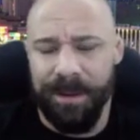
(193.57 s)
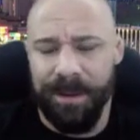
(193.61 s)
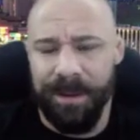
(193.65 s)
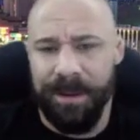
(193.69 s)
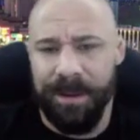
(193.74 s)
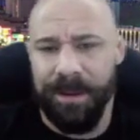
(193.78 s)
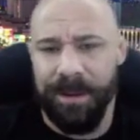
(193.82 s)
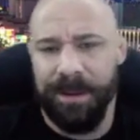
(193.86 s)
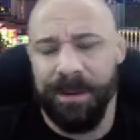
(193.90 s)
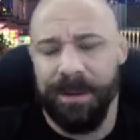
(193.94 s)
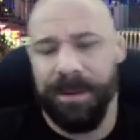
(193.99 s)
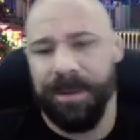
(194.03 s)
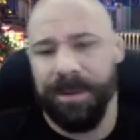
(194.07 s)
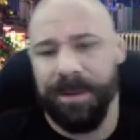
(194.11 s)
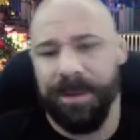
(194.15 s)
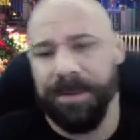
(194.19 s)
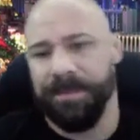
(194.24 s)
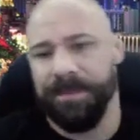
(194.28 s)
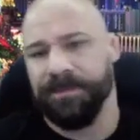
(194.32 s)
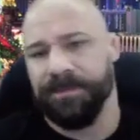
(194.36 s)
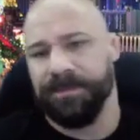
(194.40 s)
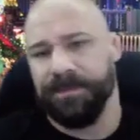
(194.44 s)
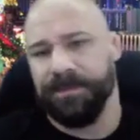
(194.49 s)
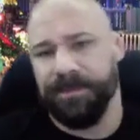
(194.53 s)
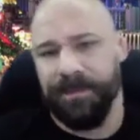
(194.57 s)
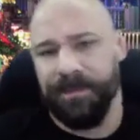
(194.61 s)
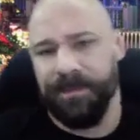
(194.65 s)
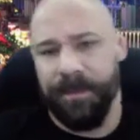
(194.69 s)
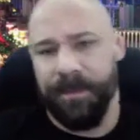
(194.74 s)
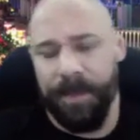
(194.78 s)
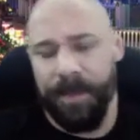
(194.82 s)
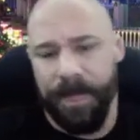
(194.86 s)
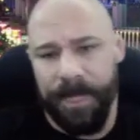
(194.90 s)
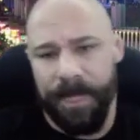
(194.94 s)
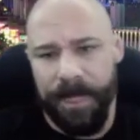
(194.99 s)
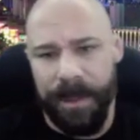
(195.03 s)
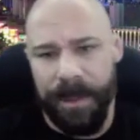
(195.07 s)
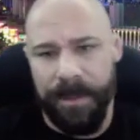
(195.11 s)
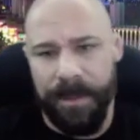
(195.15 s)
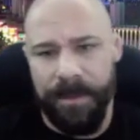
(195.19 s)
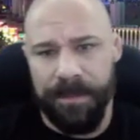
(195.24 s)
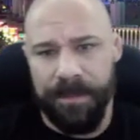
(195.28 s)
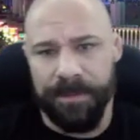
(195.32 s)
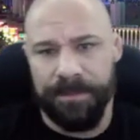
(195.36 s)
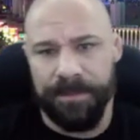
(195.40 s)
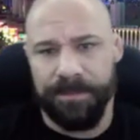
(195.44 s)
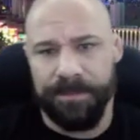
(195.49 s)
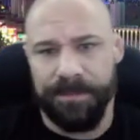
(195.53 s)

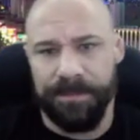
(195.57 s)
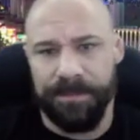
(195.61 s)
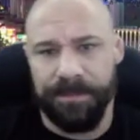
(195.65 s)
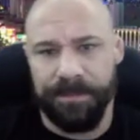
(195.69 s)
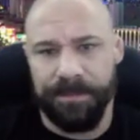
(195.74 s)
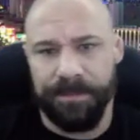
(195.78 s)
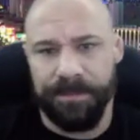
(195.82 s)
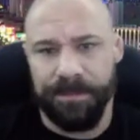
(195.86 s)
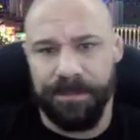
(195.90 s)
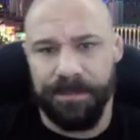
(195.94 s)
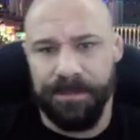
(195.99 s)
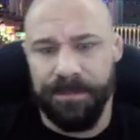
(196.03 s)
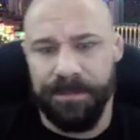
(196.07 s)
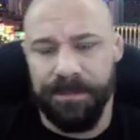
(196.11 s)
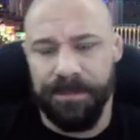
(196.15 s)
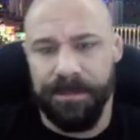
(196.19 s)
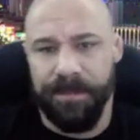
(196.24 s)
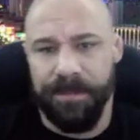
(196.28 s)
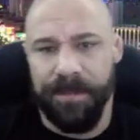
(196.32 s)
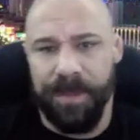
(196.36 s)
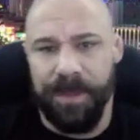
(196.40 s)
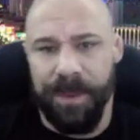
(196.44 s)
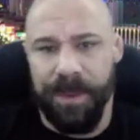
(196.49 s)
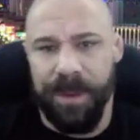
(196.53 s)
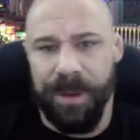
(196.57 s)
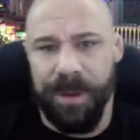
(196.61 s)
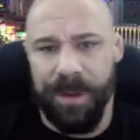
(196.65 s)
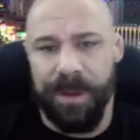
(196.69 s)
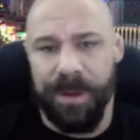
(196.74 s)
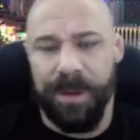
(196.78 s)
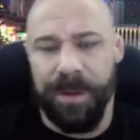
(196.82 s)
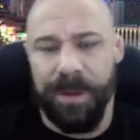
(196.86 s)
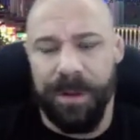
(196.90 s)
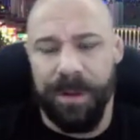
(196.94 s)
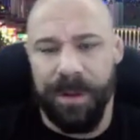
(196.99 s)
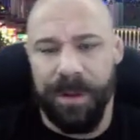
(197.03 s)
The person shown says nothing.